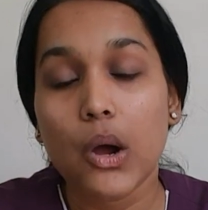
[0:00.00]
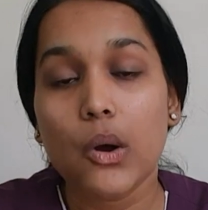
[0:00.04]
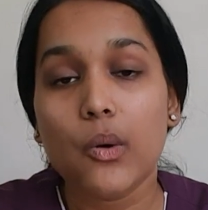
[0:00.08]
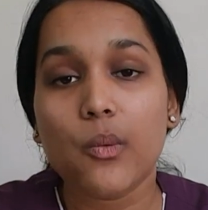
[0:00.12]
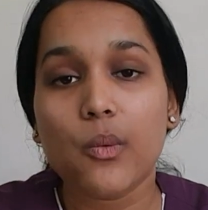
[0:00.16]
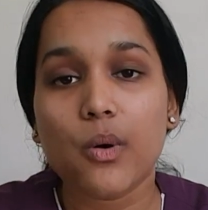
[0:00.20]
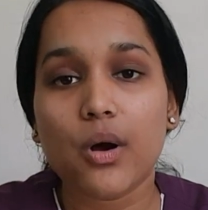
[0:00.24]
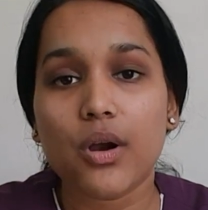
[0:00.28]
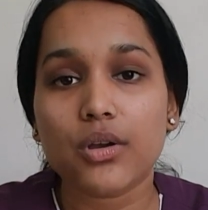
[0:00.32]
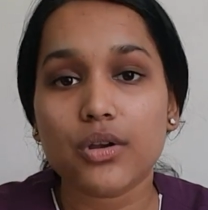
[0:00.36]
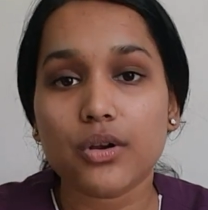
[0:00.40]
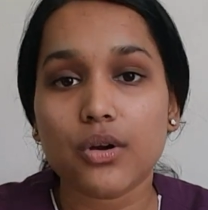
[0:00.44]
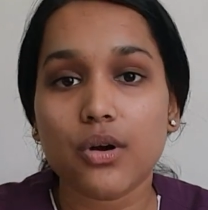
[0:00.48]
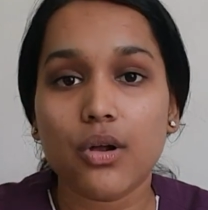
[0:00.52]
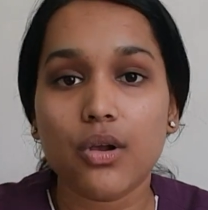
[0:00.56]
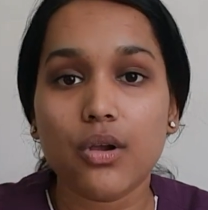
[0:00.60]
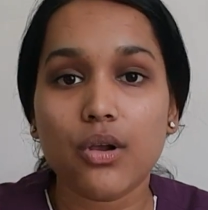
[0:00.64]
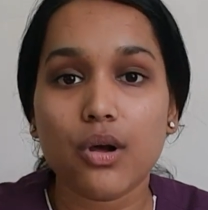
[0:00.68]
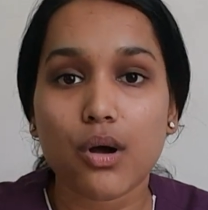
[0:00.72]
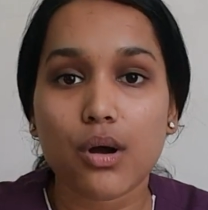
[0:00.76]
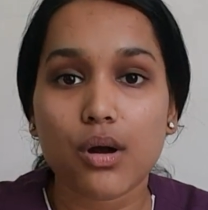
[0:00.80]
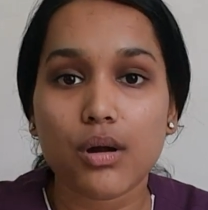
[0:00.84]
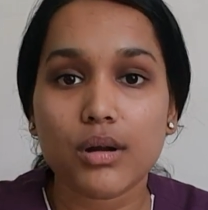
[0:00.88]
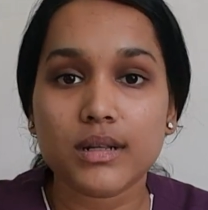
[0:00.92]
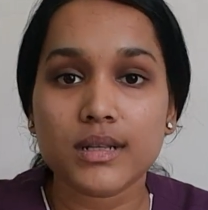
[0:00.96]
what all
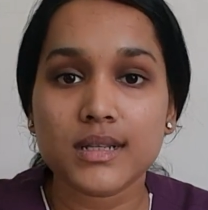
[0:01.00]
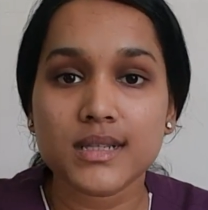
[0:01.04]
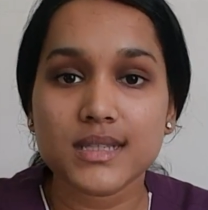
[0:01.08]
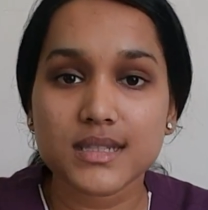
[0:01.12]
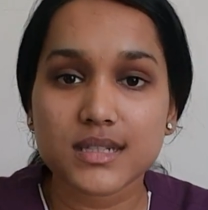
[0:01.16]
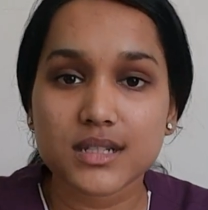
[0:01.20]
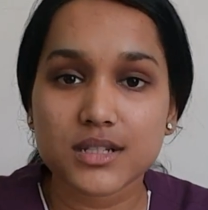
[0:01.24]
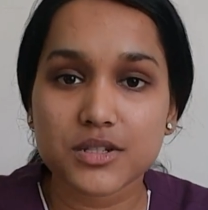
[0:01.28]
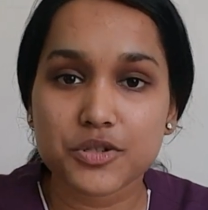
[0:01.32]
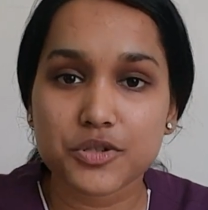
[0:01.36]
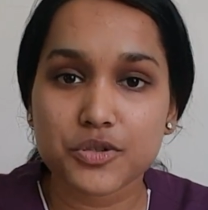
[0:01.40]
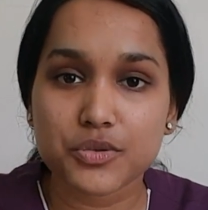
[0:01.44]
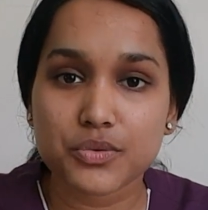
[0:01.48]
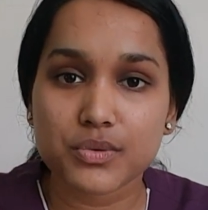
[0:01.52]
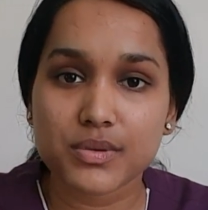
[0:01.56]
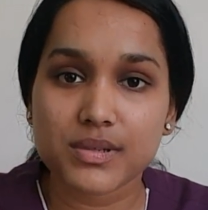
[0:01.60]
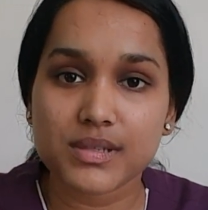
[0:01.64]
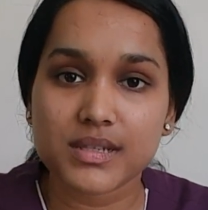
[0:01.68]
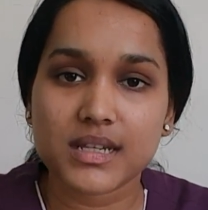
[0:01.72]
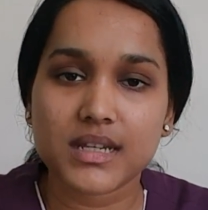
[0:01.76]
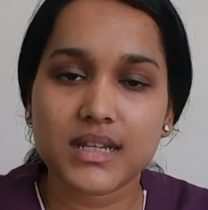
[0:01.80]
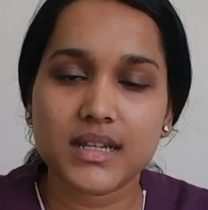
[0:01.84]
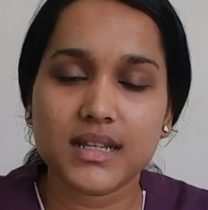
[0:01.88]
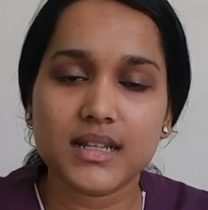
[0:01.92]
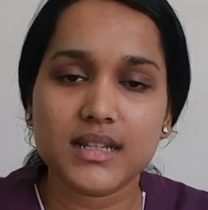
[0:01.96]
organs, tissues
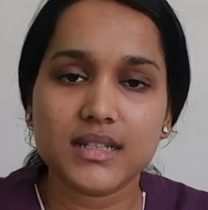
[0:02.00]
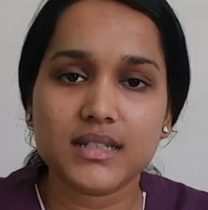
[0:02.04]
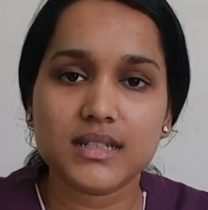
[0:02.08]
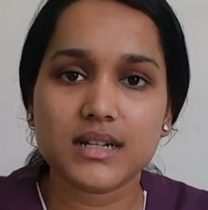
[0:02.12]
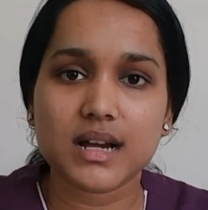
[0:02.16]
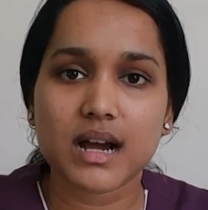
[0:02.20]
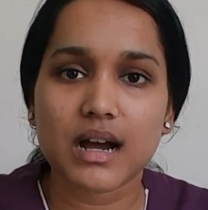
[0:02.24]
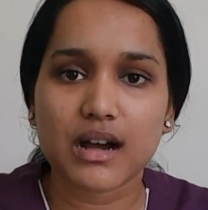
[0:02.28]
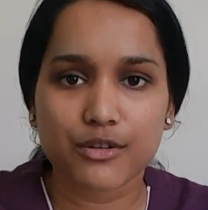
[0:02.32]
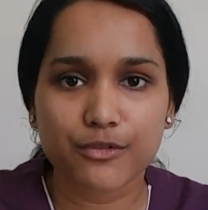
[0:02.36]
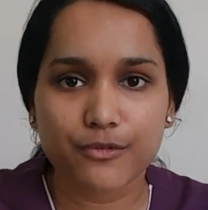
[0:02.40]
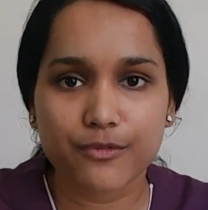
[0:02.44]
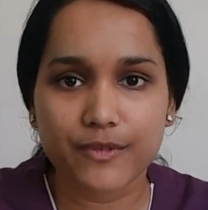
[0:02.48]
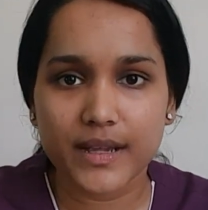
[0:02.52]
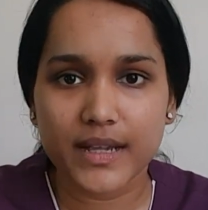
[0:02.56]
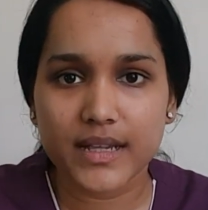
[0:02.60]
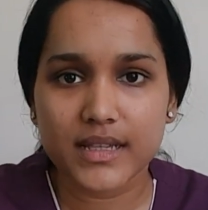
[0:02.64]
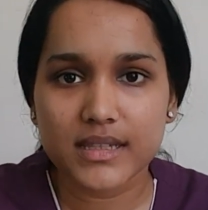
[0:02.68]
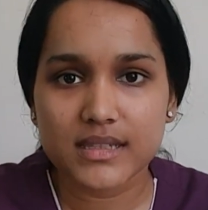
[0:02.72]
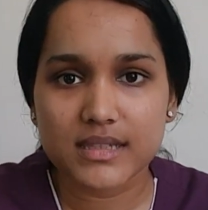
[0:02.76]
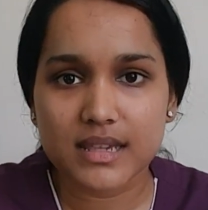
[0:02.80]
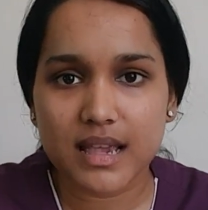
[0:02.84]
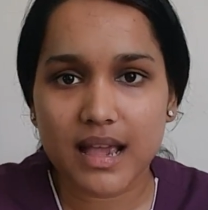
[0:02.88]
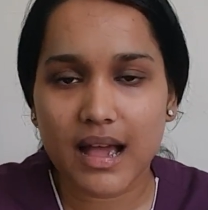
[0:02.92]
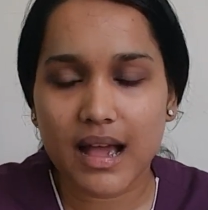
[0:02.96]
it
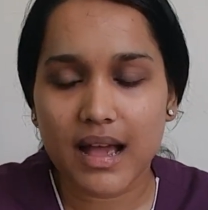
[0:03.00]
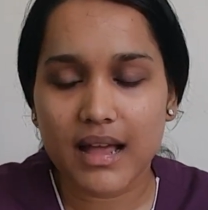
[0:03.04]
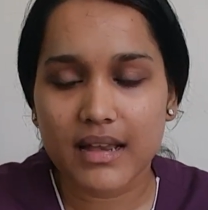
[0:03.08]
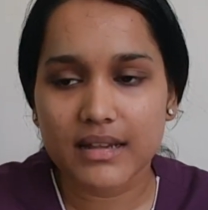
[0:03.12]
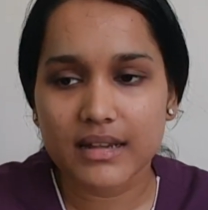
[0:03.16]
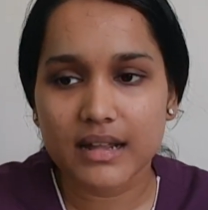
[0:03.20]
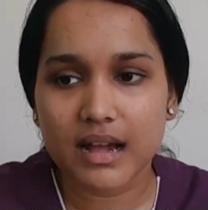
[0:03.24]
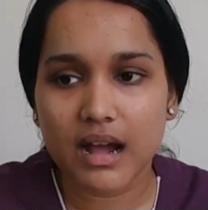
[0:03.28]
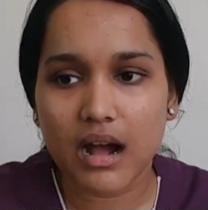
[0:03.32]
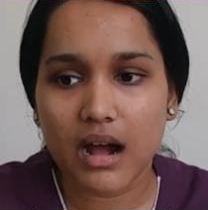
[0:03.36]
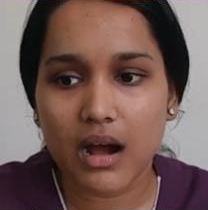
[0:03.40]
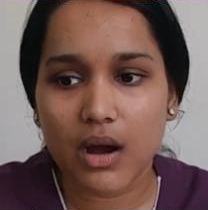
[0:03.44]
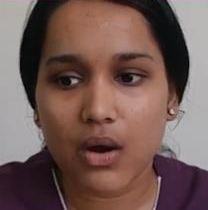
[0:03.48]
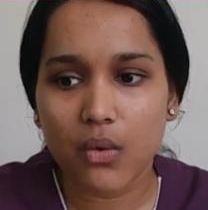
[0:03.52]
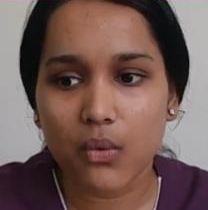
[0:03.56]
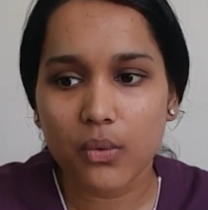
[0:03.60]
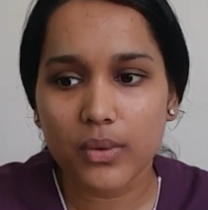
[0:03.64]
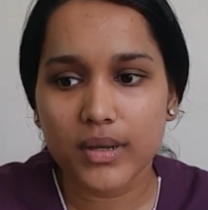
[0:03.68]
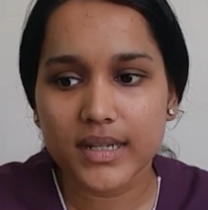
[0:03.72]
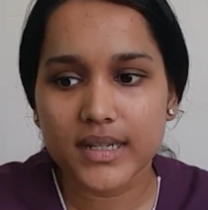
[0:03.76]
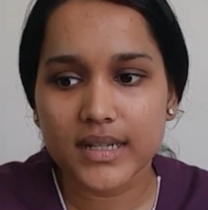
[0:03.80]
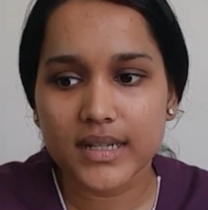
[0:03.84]
affects, and how it